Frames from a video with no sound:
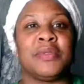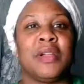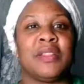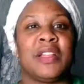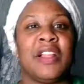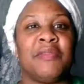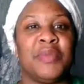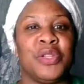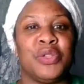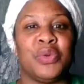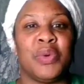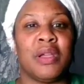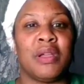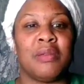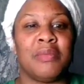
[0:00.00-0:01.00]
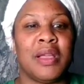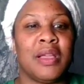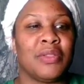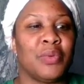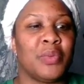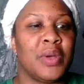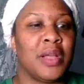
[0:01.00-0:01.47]
song that I've been doing on my
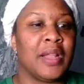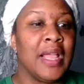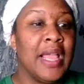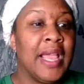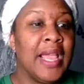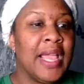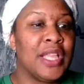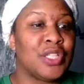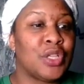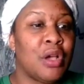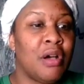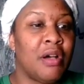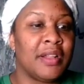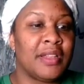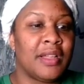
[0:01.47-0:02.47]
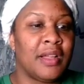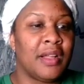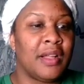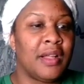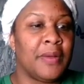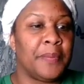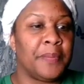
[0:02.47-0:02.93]
other one. It's called
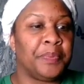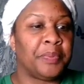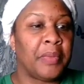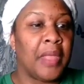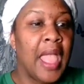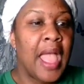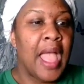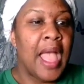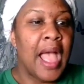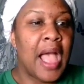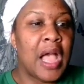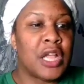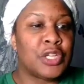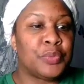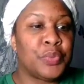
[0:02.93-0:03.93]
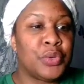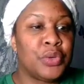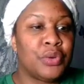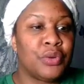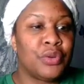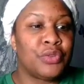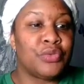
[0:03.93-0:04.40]

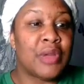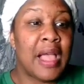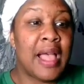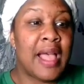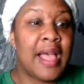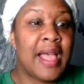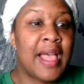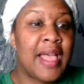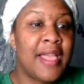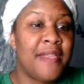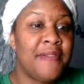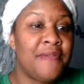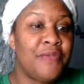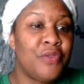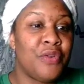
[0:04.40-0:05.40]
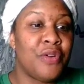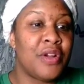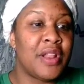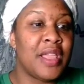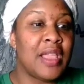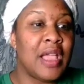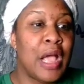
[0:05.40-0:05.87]
Entrepreneur Drive
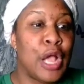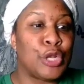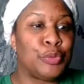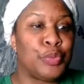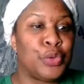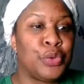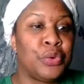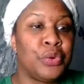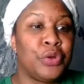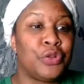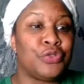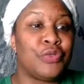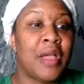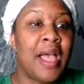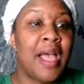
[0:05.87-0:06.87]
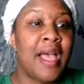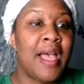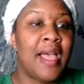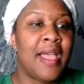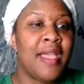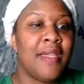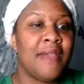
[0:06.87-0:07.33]
40, Entrepreneur
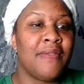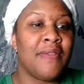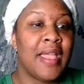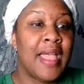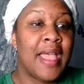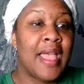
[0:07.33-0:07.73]
Drive,